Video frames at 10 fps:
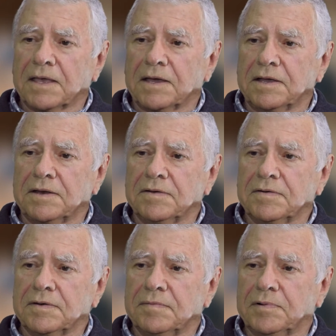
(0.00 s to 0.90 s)
and you
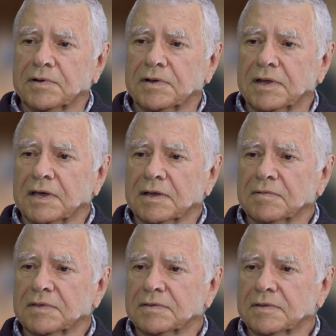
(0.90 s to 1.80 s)
would put it down
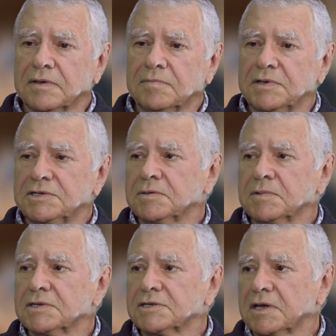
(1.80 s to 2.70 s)
with a
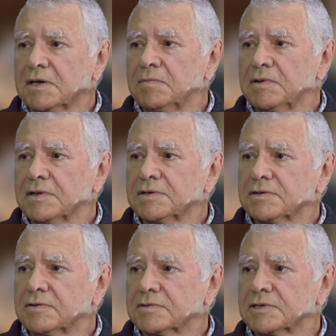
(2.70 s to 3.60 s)
bitumen
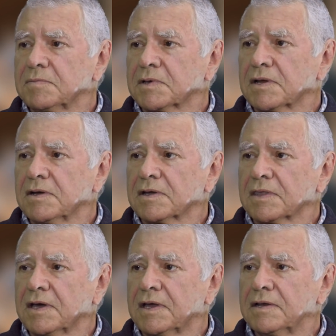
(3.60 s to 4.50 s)
stabilant or something like
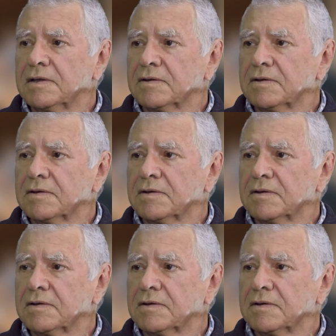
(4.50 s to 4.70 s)
that,